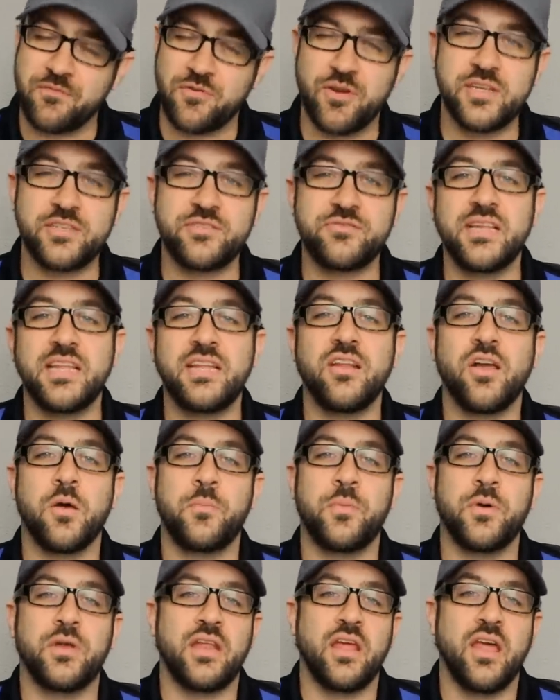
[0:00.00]
If you're interested,
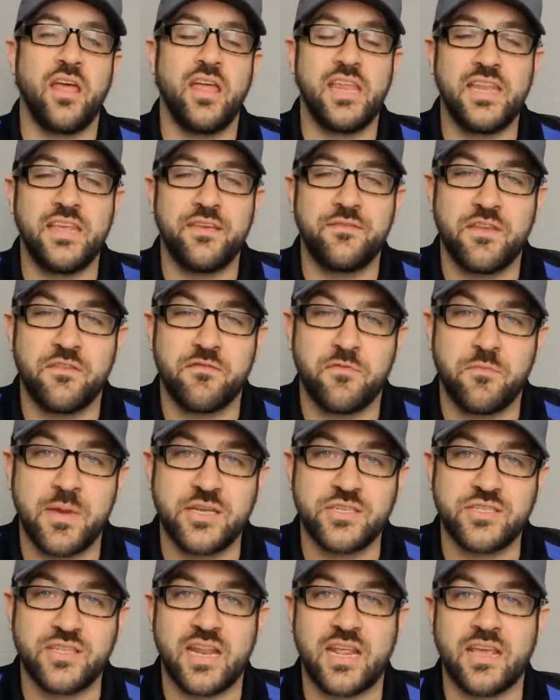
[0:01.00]
I'll put any of the
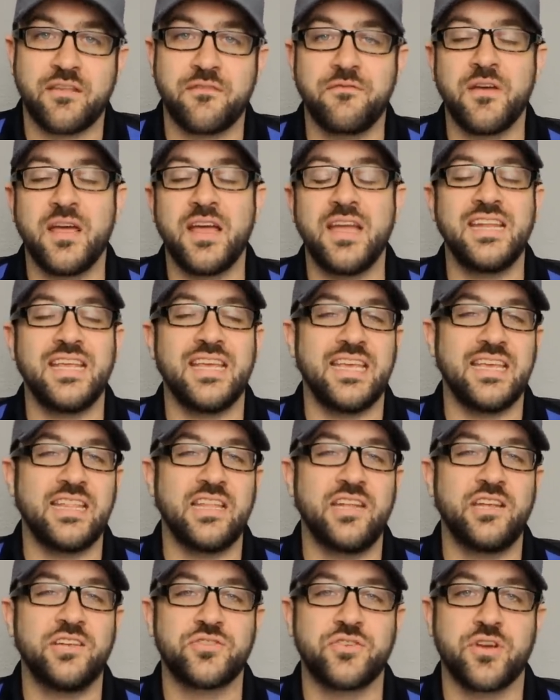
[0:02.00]
information that I can find in
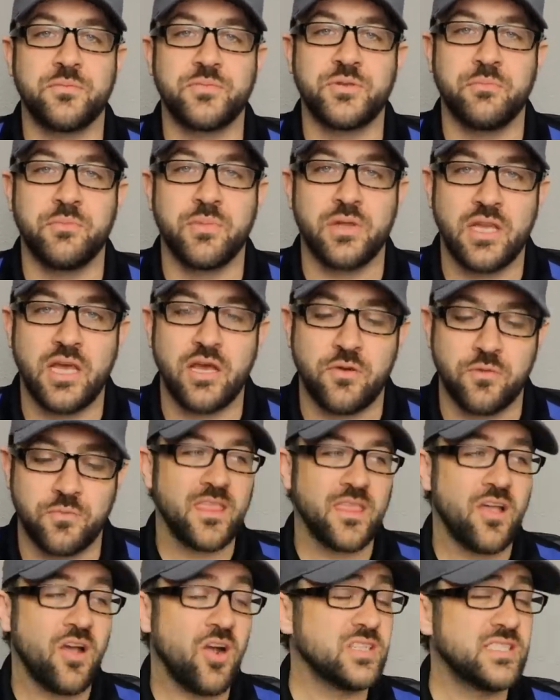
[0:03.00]
the description below.
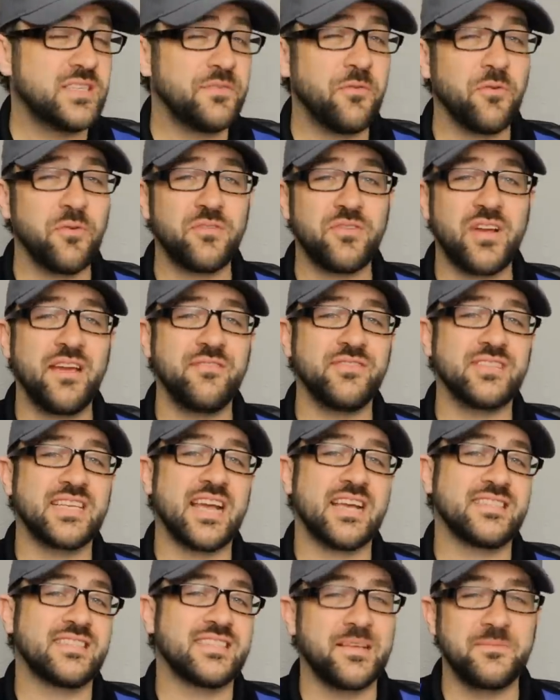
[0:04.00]
RC 4-Wheel Drive has
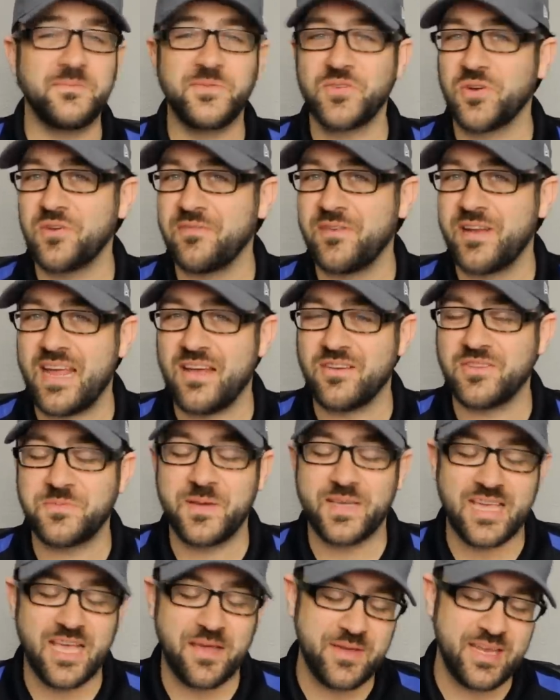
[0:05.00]
got some sort of
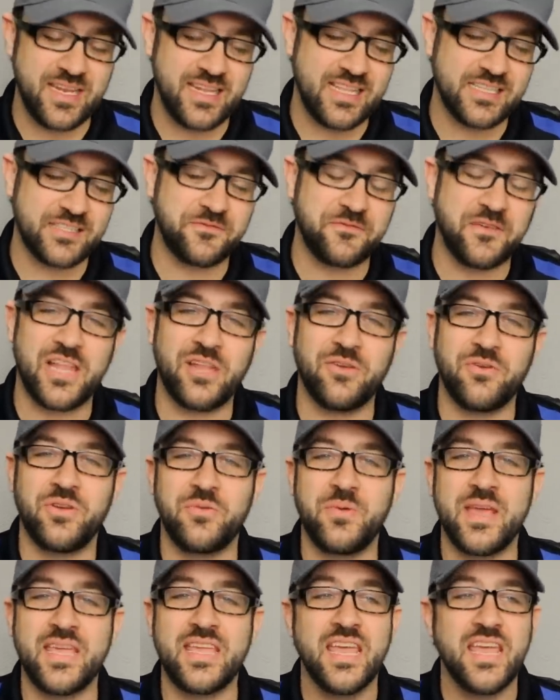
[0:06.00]
announcement coming this
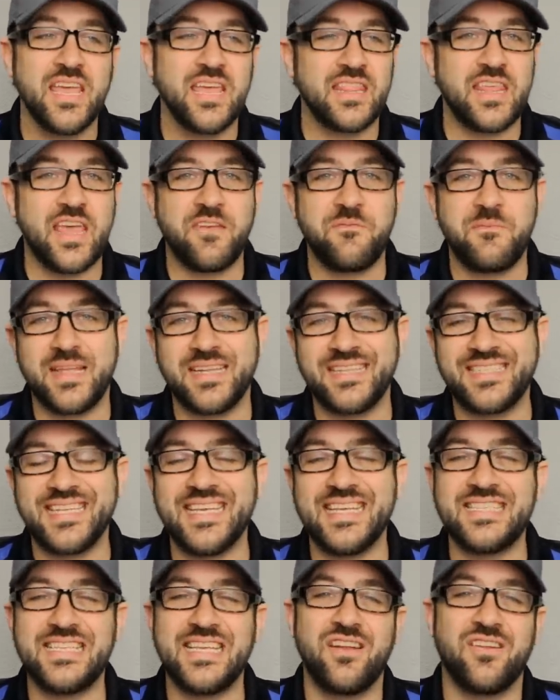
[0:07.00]
following week. They've been
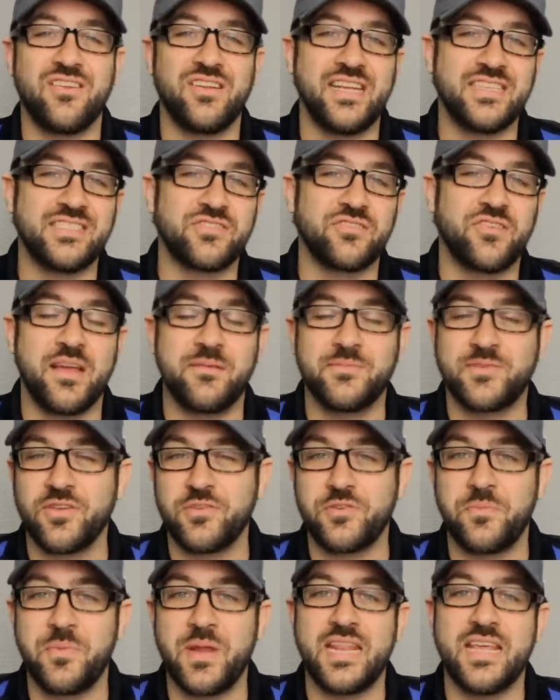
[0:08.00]
teasing on Instagram,
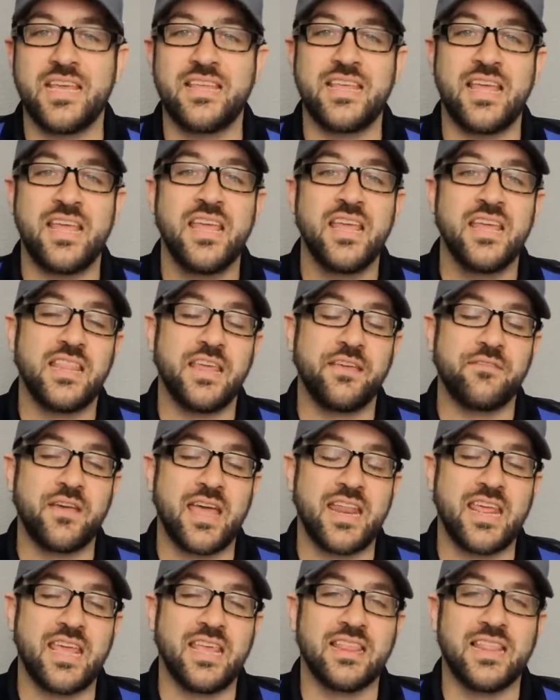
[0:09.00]
social media, that they've
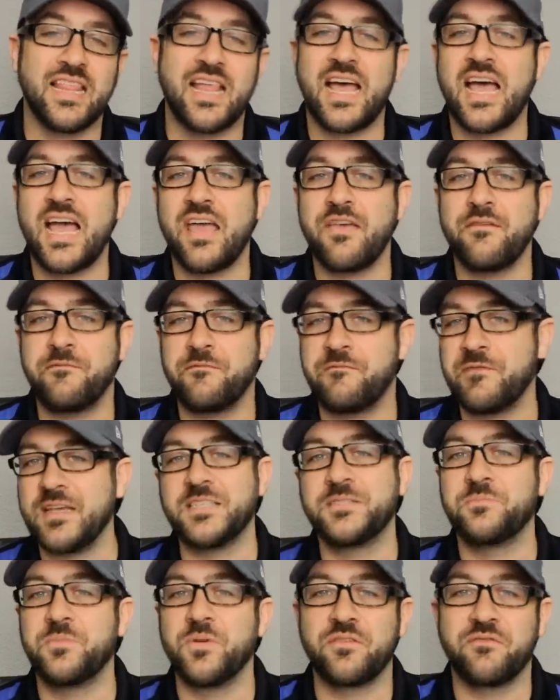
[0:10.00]
got a live
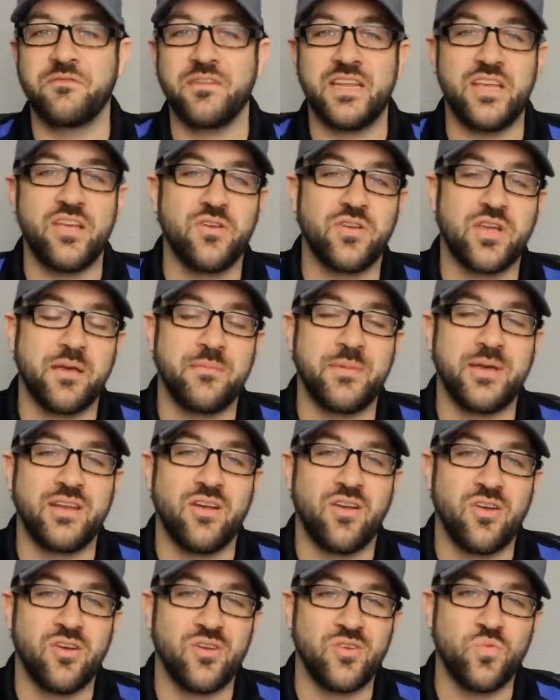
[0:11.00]
Facebook video
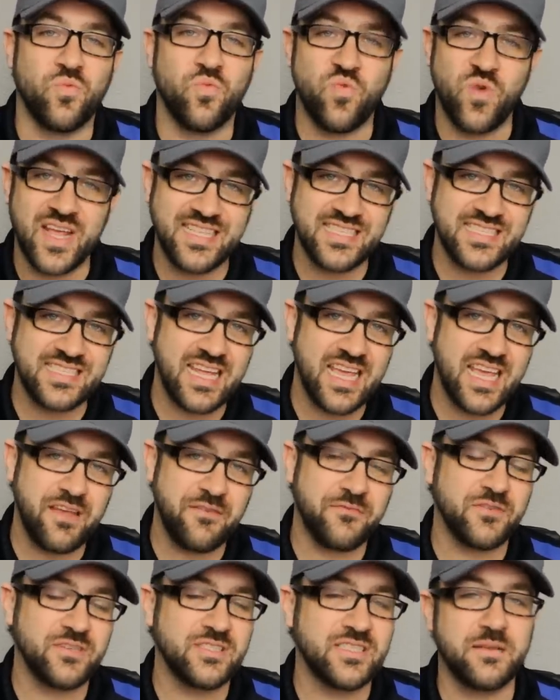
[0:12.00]
coming on
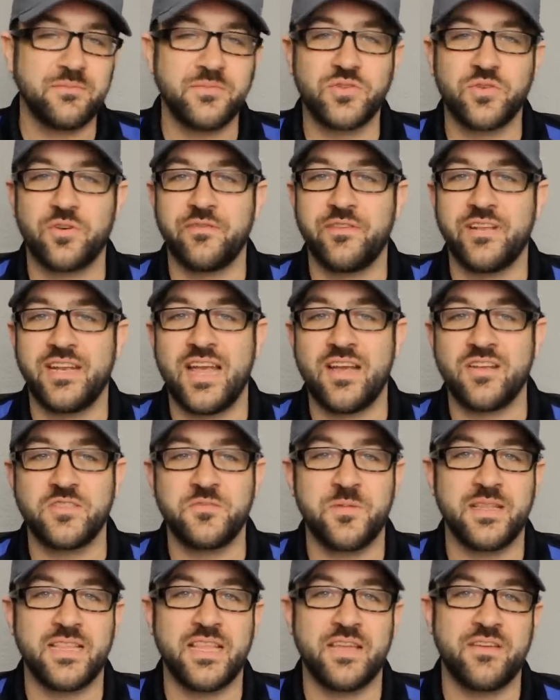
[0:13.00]
Wednesday for some sort of
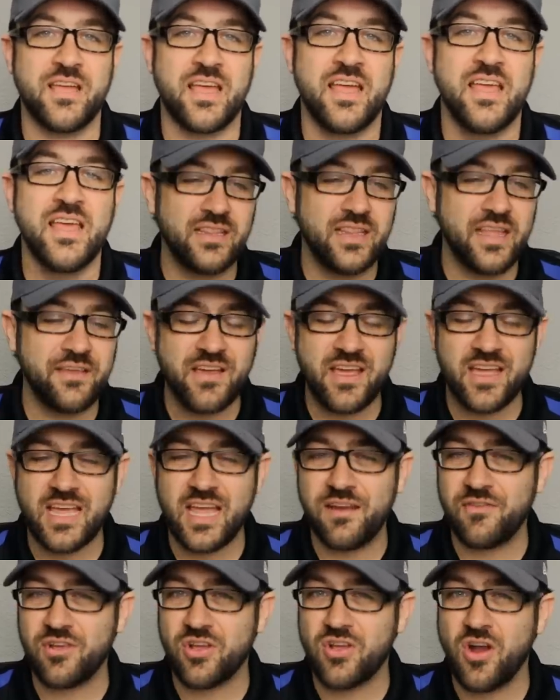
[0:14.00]
announcement. They've got
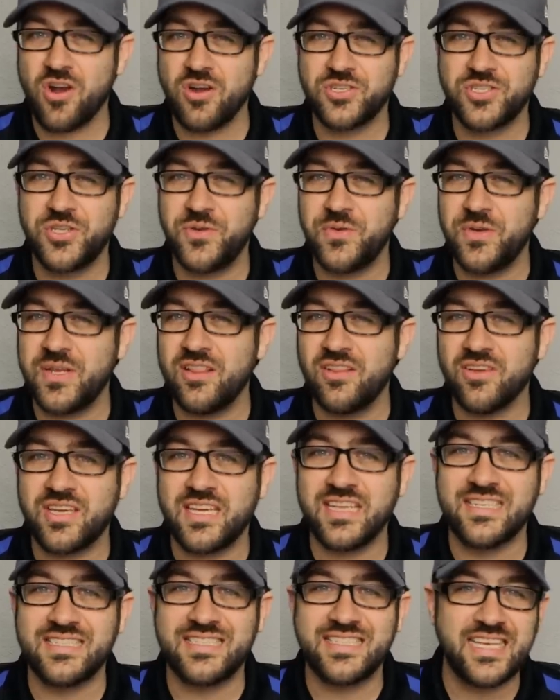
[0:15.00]
kind of a cartoony
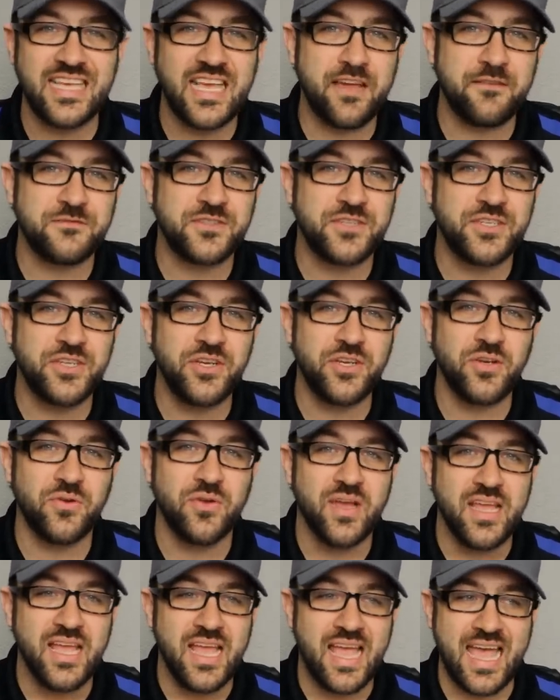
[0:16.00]
looking
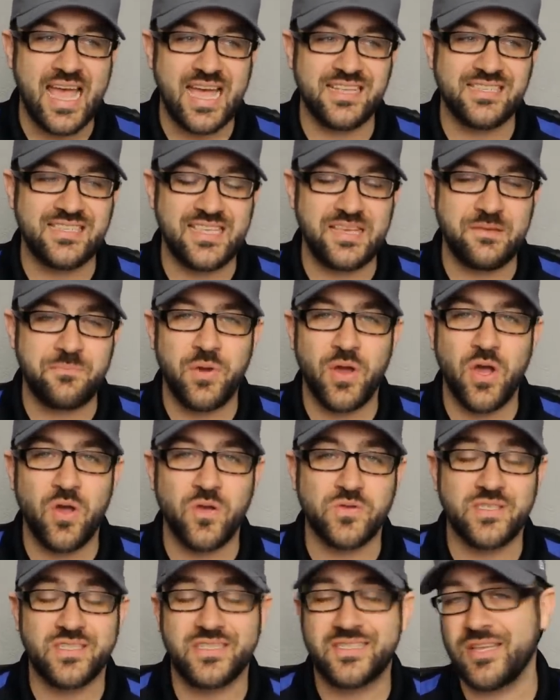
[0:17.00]
TF2 as the
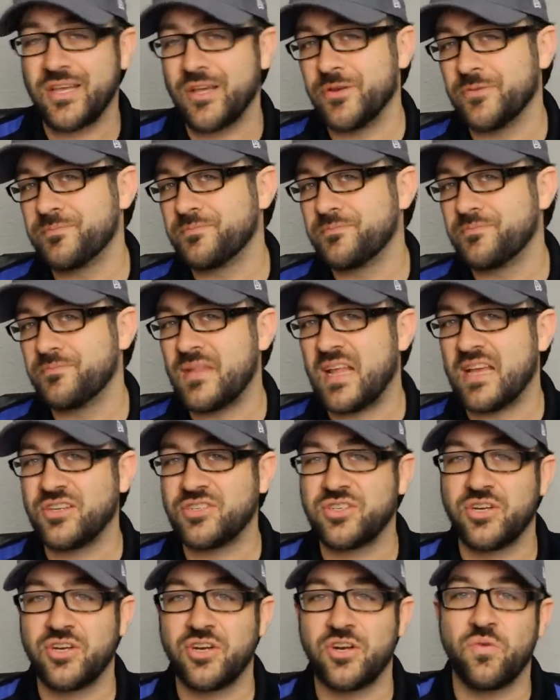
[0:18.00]
post. So not
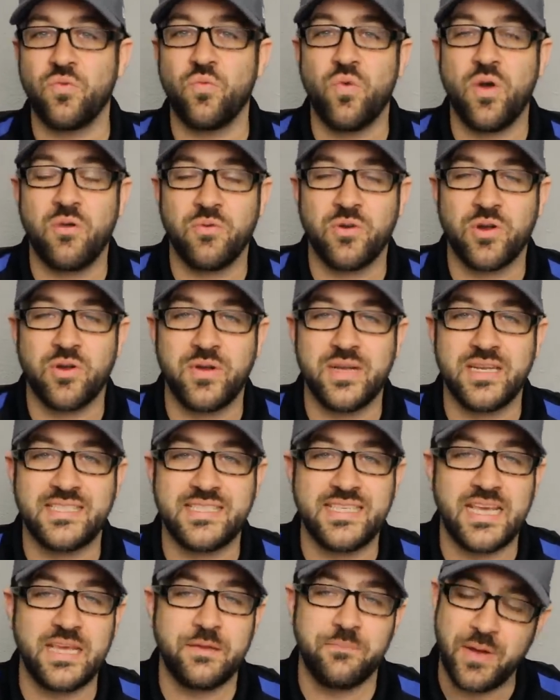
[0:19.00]
sure what we're going to
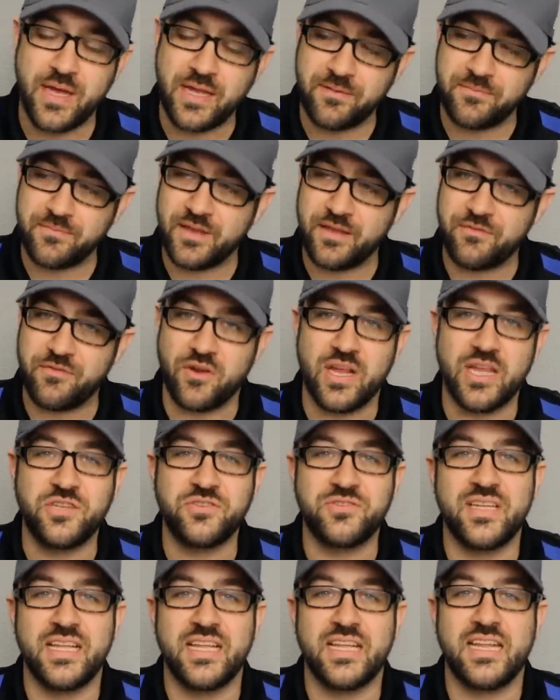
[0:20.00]
see, but if you're
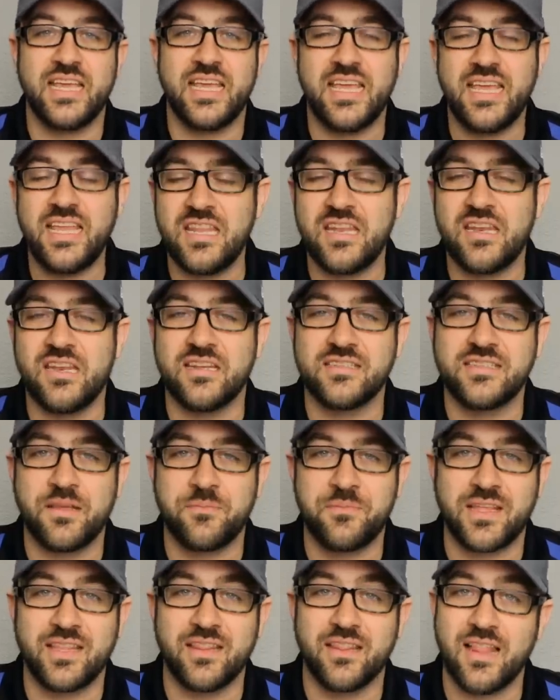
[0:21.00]
interested in
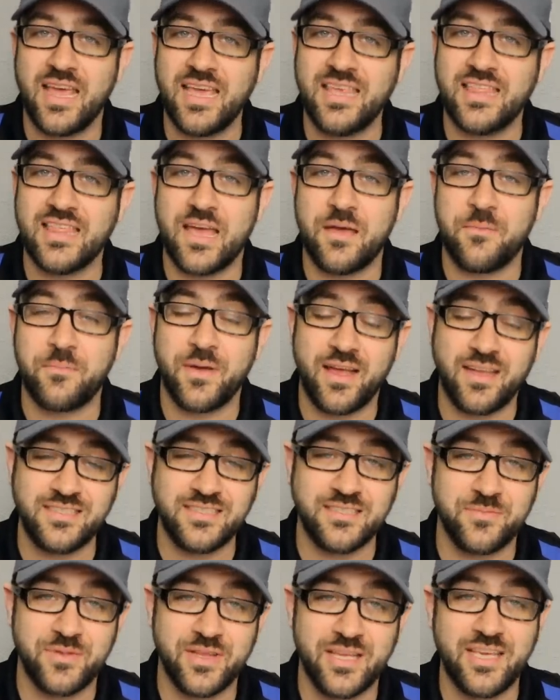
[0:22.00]
something like that,
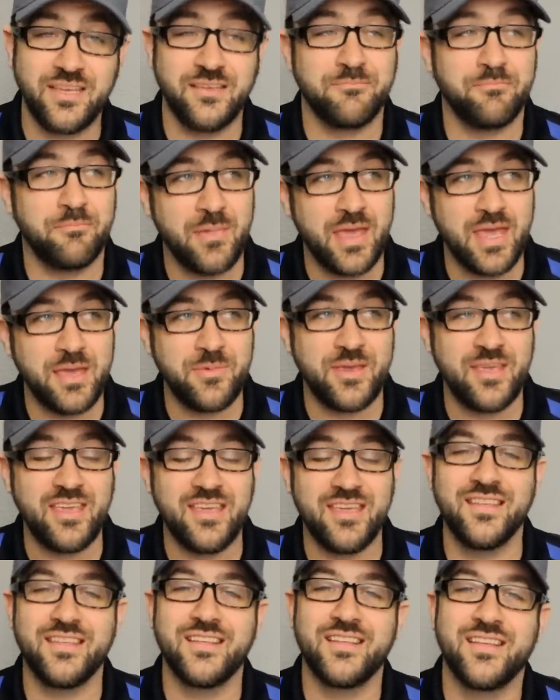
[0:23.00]
possibly, maybe,